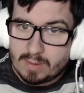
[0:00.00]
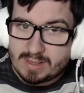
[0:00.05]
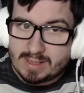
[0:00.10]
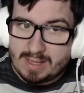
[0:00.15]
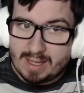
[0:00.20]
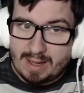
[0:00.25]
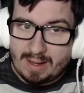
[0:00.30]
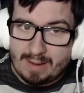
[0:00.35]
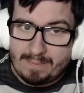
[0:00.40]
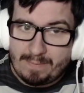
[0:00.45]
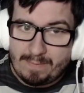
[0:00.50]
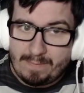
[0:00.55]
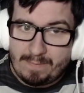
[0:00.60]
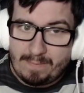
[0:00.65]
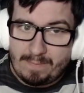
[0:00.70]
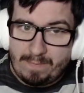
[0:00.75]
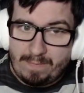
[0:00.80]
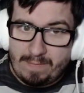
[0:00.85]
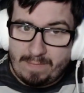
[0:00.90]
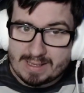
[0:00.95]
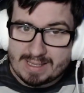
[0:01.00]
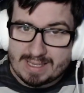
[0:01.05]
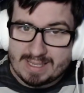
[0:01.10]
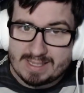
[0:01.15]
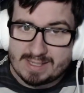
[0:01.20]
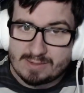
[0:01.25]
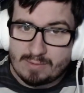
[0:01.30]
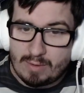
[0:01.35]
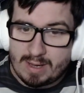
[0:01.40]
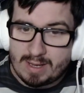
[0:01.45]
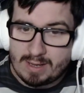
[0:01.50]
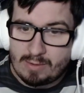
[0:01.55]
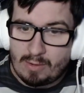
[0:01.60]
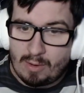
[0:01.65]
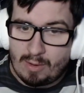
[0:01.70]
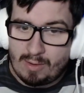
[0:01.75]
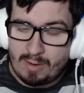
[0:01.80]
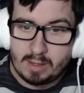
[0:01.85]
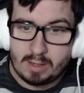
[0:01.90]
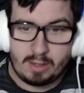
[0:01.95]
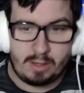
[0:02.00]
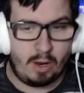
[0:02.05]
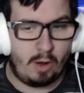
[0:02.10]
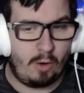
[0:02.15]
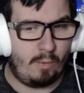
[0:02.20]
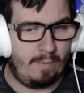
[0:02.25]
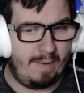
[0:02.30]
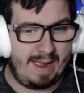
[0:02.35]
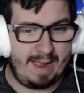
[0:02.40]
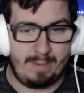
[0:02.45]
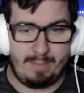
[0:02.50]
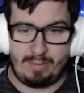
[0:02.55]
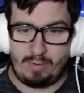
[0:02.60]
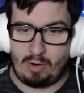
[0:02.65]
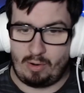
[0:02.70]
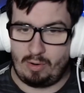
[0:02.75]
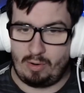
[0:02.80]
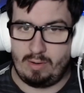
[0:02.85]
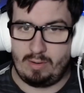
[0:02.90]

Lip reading: the fuck is going on? No way, bro.